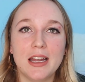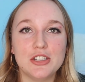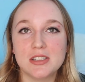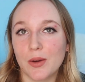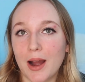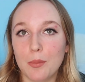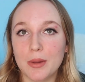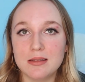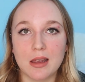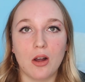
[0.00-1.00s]
It just so
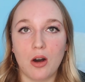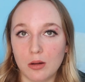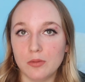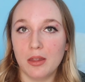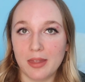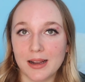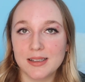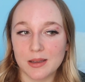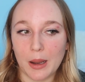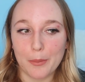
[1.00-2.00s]
happens that all of the things
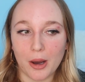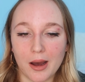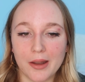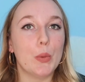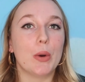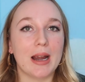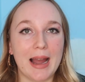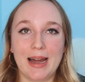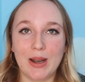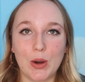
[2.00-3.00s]
that I bought were
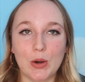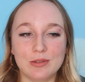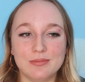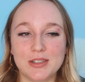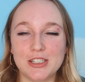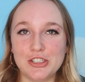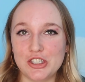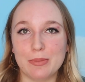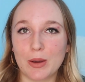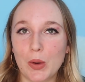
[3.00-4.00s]
at home
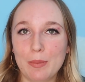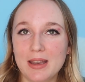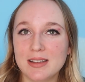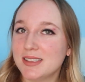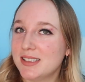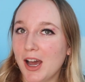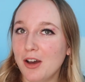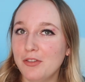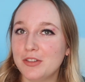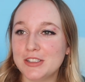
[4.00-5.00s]
gym equipment stuff.